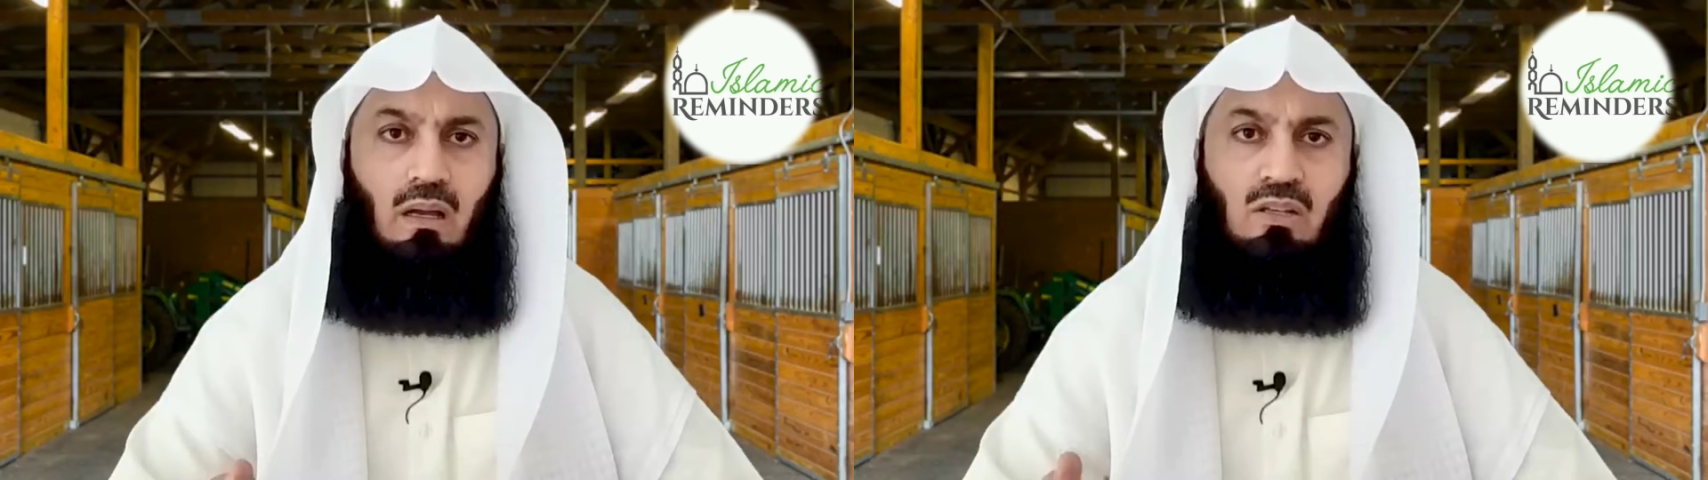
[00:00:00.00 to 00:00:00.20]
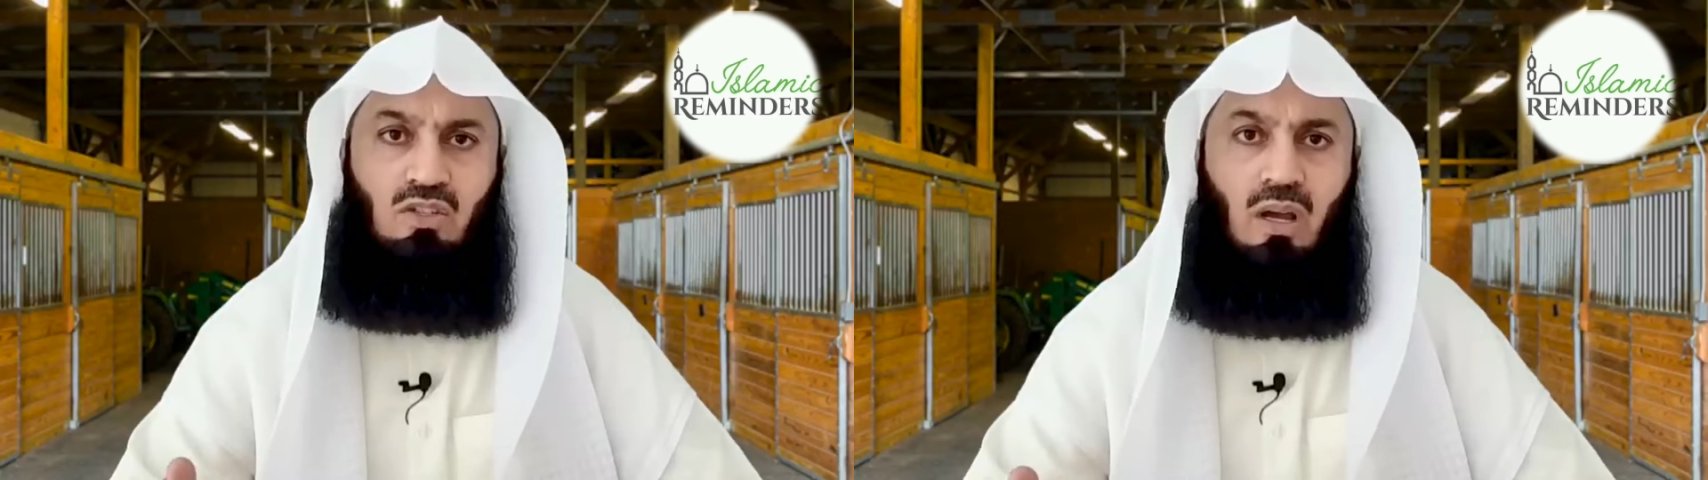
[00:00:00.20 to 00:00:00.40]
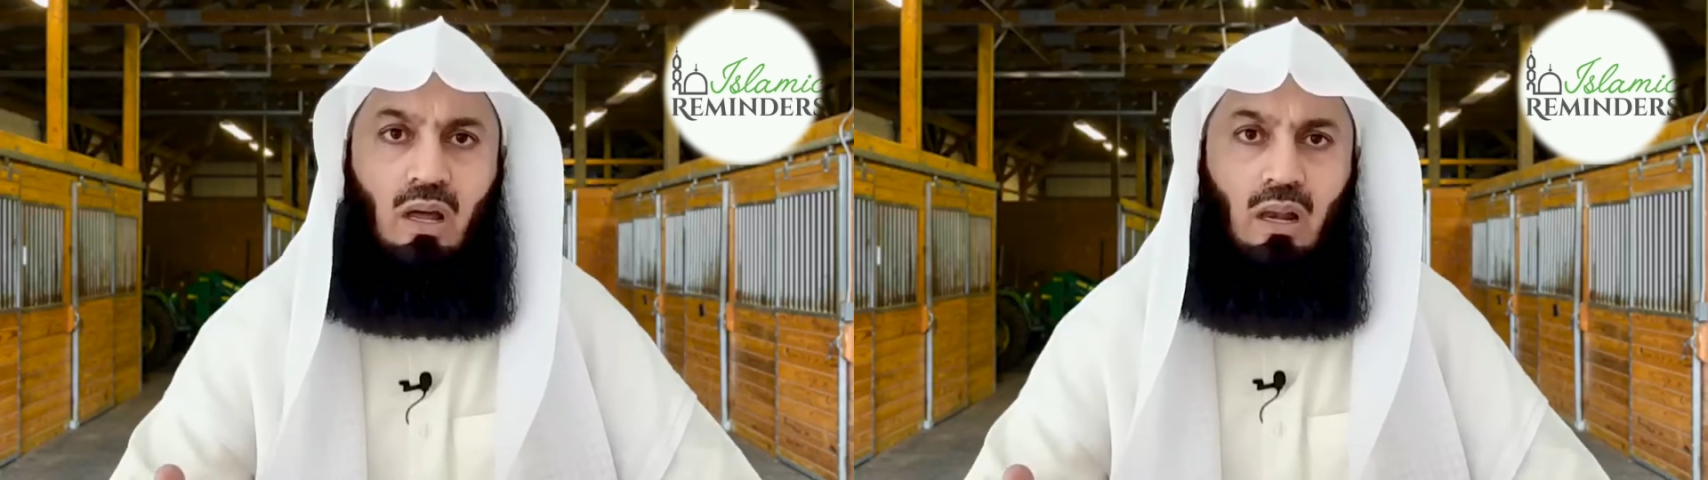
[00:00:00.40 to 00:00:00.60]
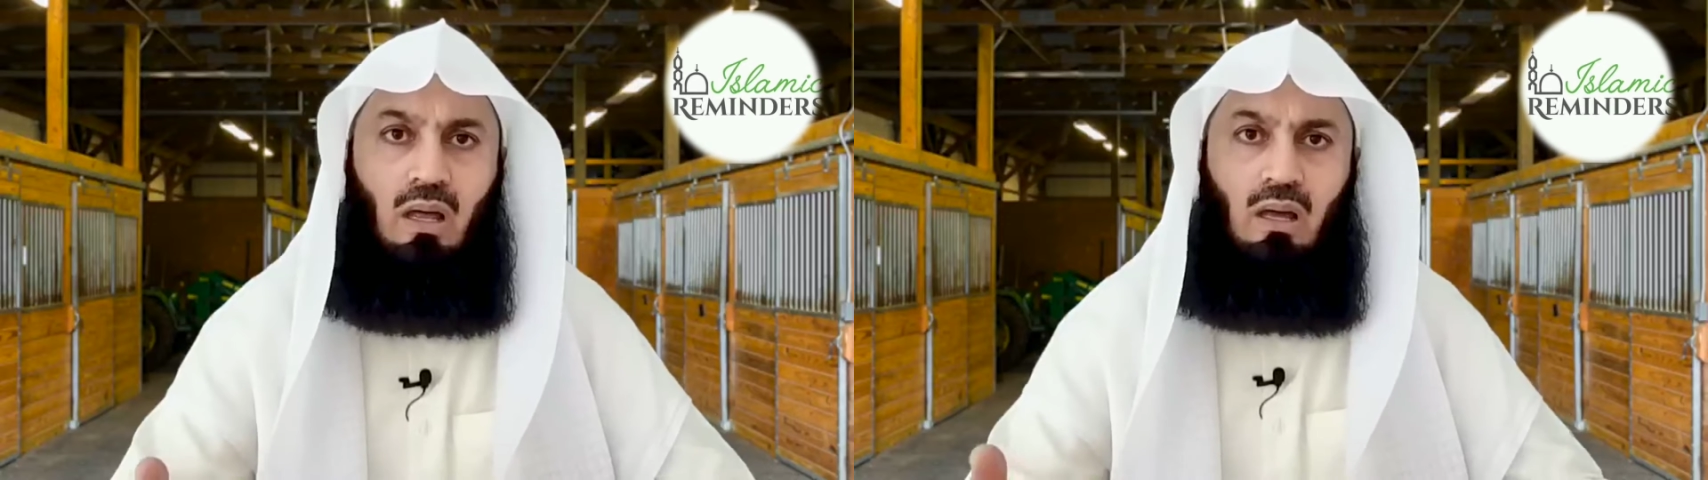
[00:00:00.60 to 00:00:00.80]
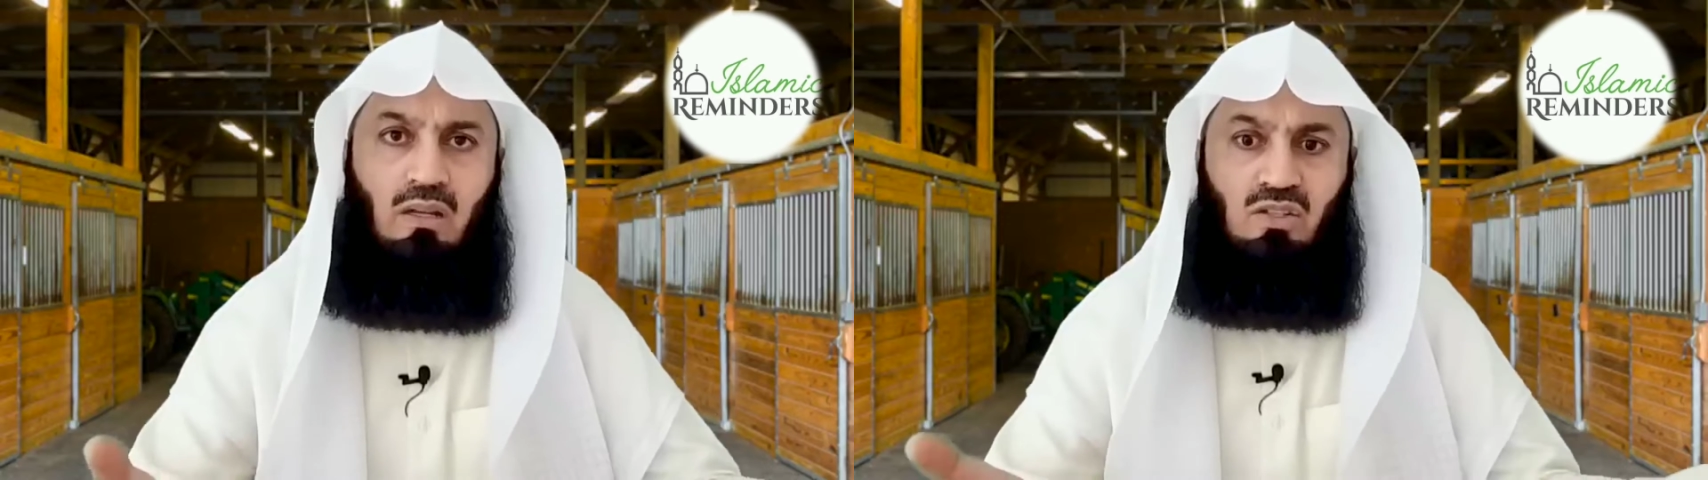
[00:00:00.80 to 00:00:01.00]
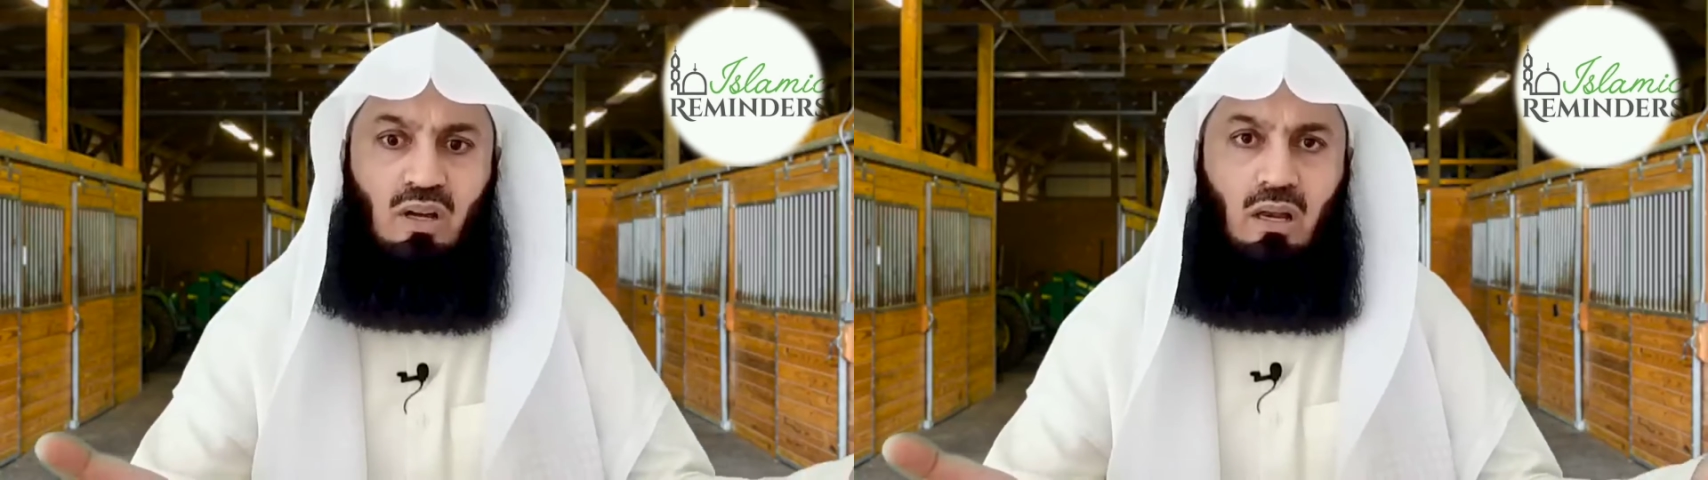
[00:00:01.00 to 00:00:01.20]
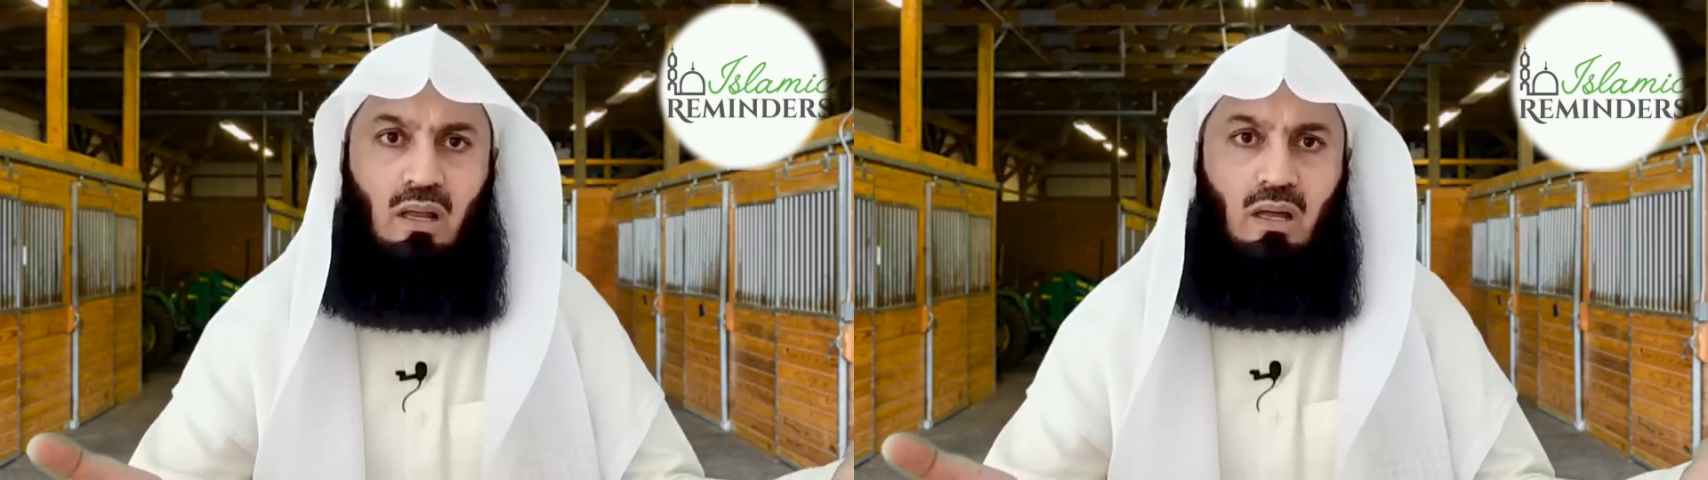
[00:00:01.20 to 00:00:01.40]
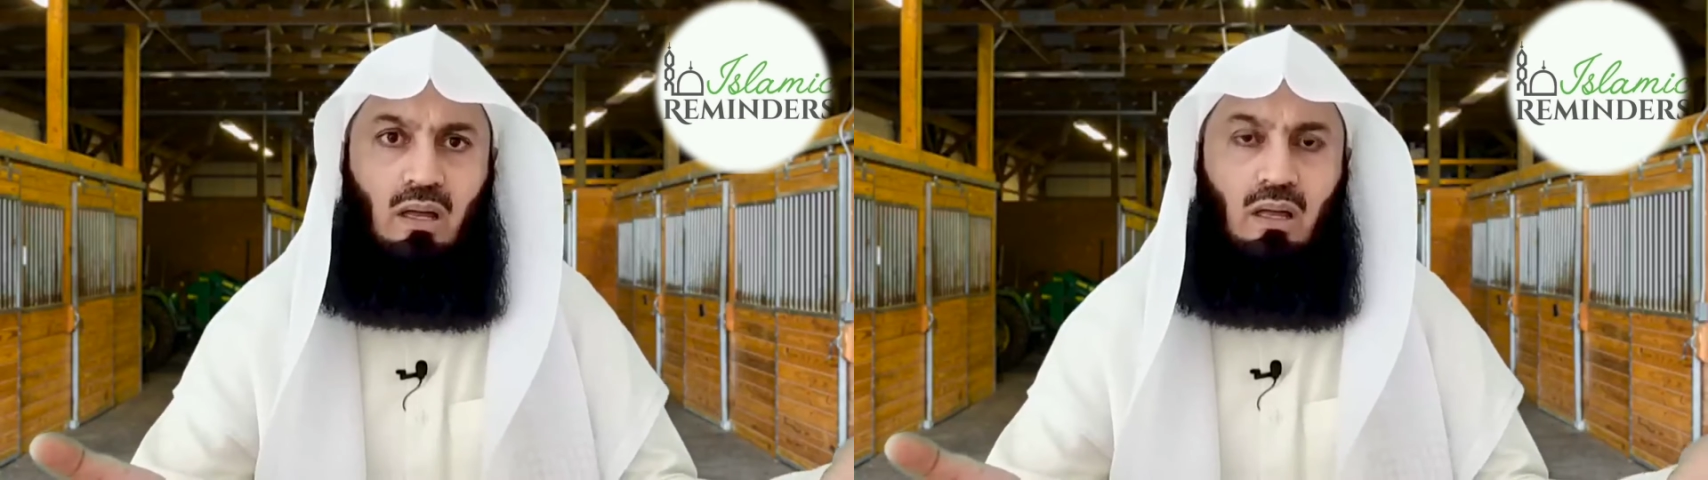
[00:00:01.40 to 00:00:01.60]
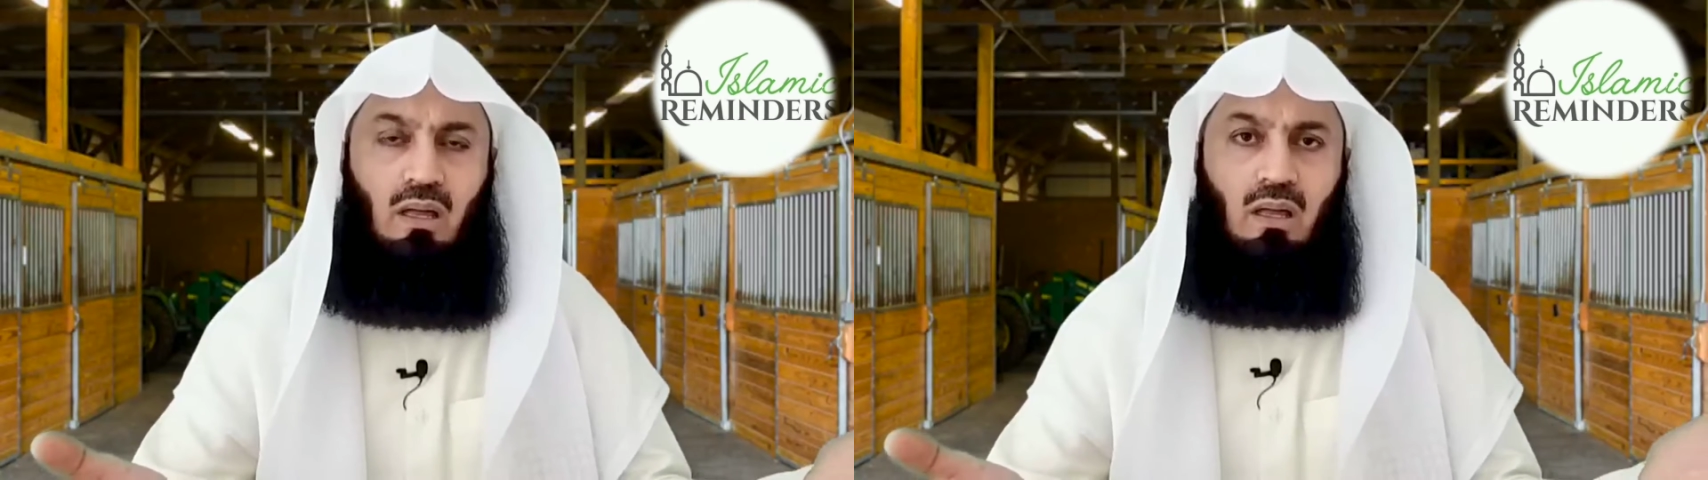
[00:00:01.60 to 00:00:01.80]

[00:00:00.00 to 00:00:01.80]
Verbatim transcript: Inshallah, inshallah,